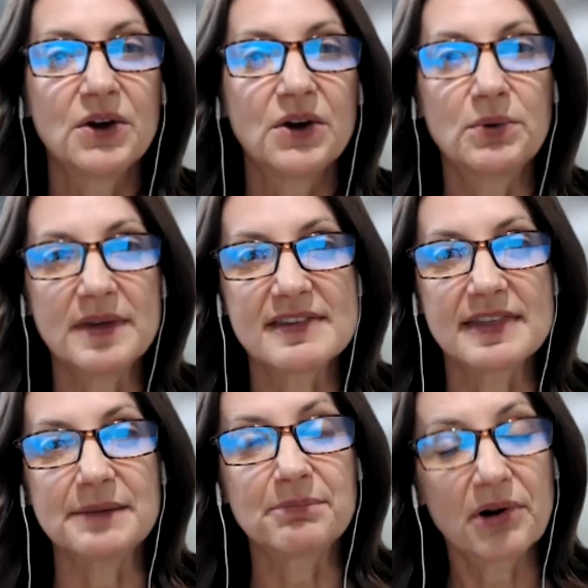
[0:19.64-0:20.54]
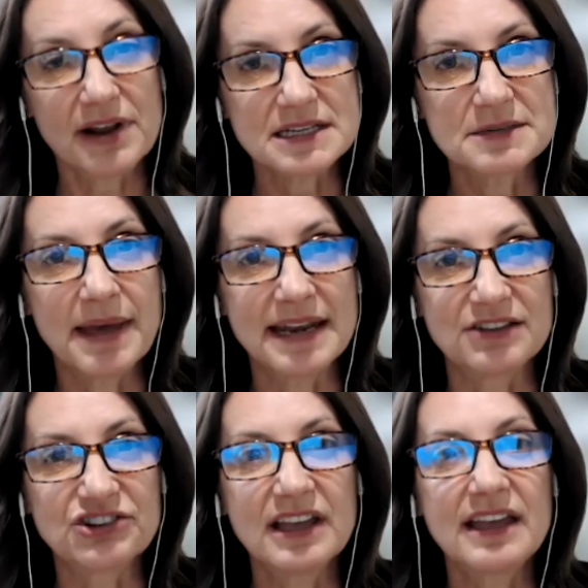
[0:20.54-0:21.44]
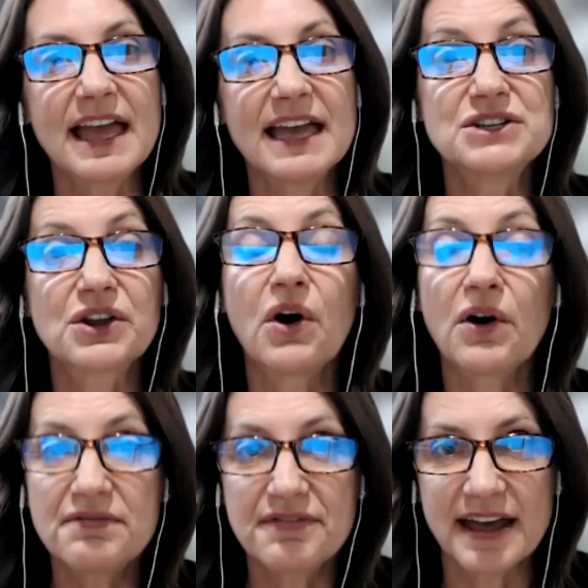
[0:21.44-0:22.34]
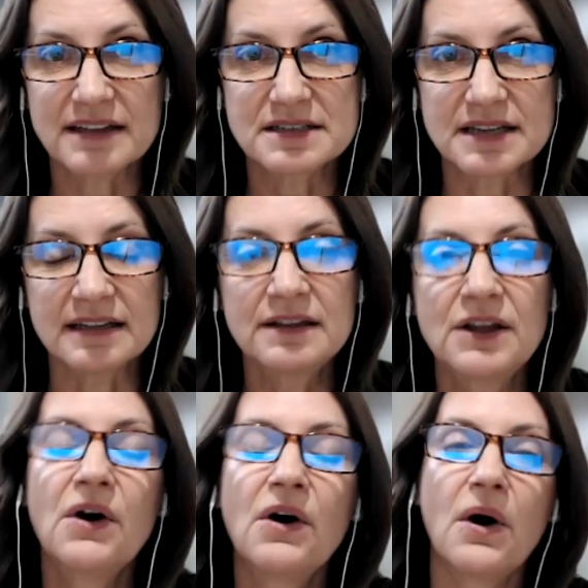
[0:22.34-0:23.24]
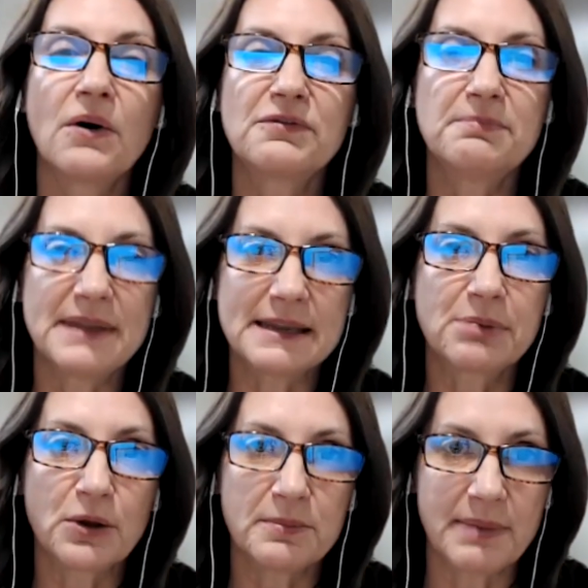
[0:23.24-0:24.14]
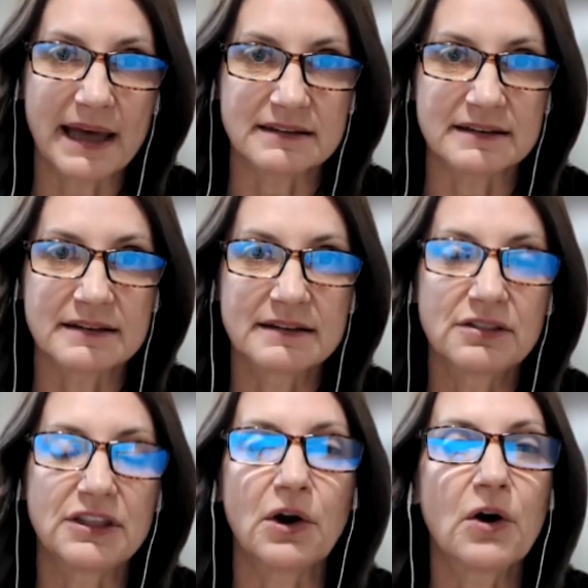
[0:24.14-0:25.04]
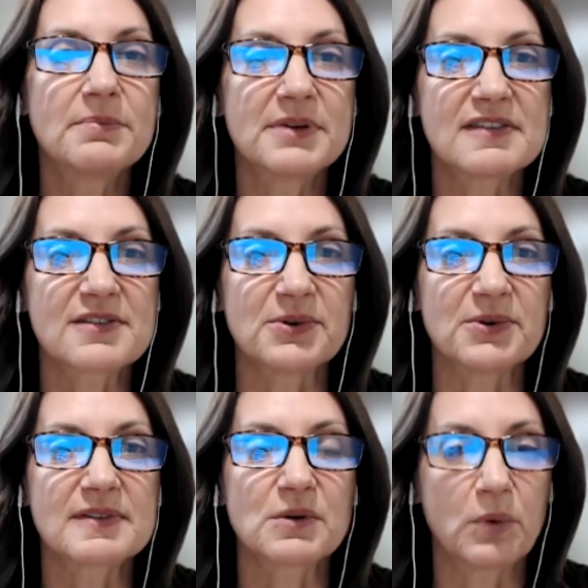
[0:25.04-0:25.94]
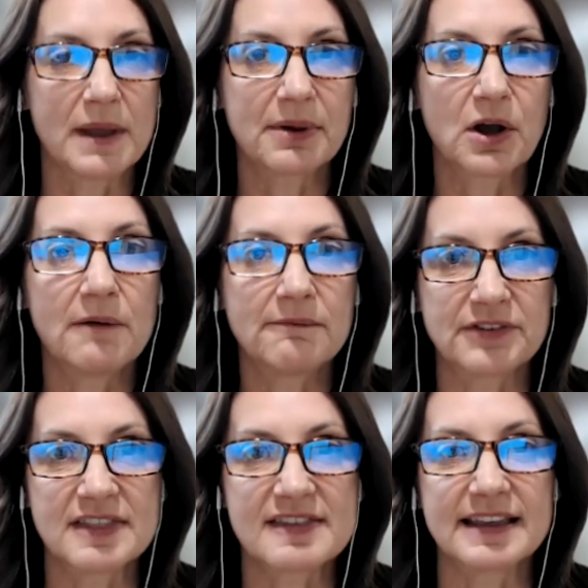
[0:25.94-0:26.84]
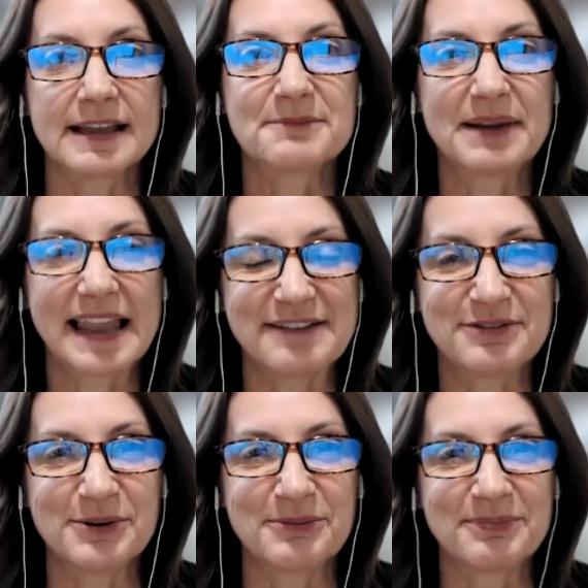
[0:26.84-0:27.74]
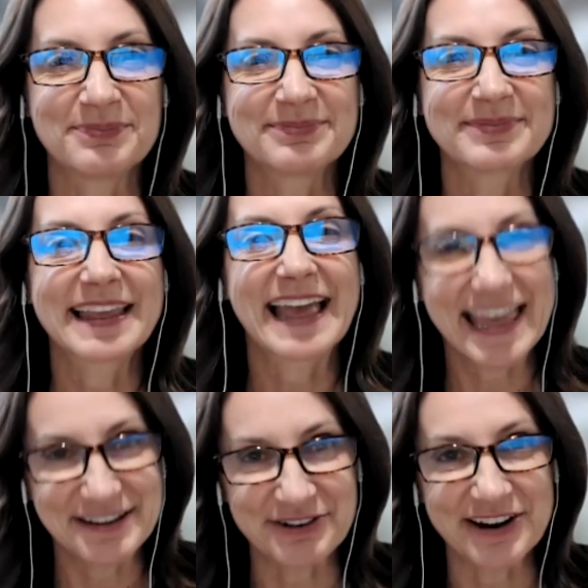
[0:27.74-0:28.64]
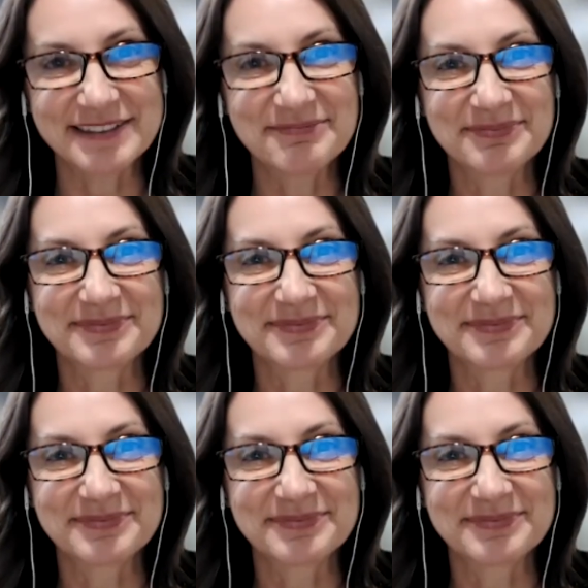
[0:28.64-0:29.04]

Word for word: who is the Product Manager and co founder of Big Blue Button, the open source web conferencing platform. Hey, Fred.